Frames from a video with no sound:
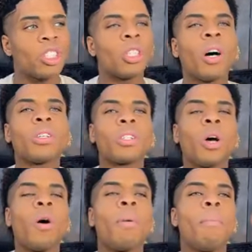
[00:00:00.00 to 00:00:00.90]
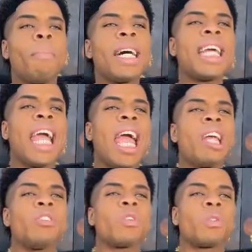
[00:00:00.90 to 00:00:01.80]
So money
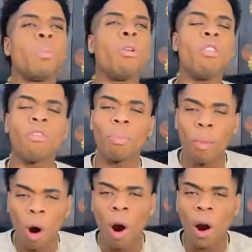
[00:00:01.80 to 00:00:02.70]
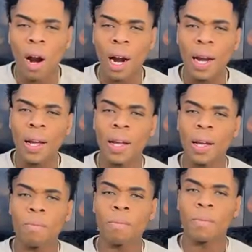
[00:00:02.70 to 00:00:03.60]
angels move more
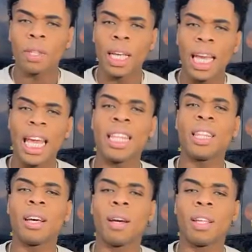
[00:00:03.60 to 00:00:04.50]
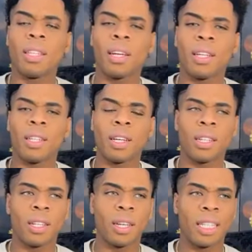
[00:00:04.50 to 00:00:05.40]
in
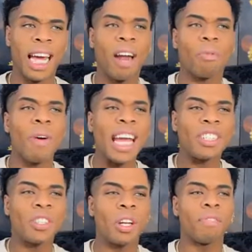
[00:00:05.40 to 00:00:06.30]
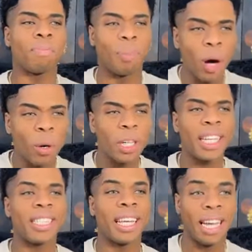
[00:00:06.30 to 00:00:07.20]
the direction of
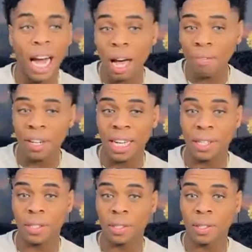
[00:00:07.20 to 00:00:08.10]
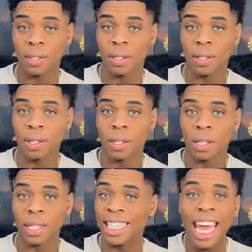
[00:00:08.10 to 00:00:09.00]
boldness and confidence.
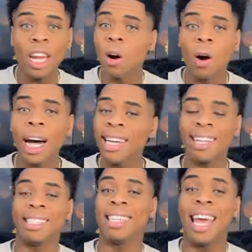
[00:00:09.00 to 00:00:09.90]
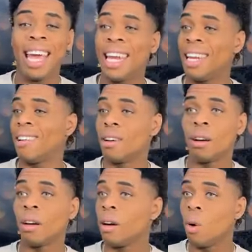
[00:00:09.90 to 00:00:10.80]
They don't understand
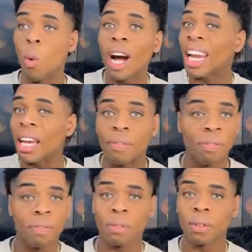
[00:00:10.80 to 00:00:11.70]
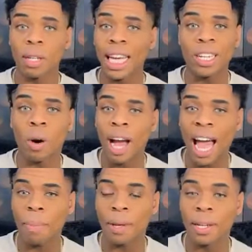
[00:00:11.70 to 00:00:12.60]
what if it don't
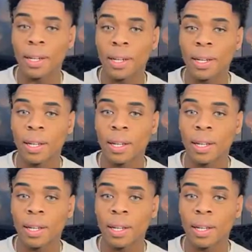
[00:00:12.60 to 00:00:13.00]
happen.